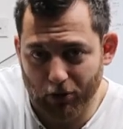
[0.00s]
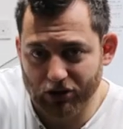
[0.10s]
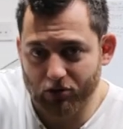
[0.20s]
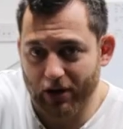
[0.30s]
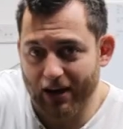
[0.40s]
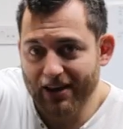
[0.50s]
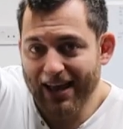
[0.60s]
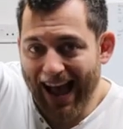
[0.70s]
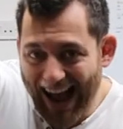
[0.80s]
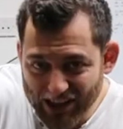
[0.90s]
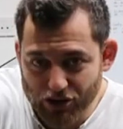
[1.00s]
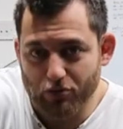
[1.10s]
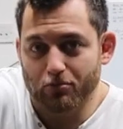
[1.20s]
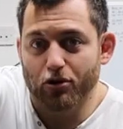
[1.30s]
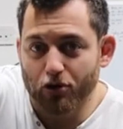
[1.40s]
onto it as
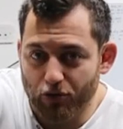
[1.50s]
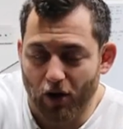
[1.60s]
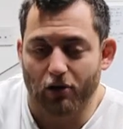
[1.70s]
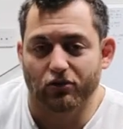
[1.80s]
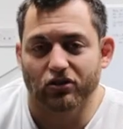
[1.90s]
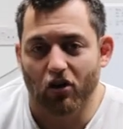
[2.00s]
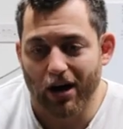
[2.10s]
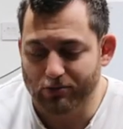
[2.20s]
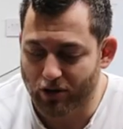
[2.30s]
you move over time.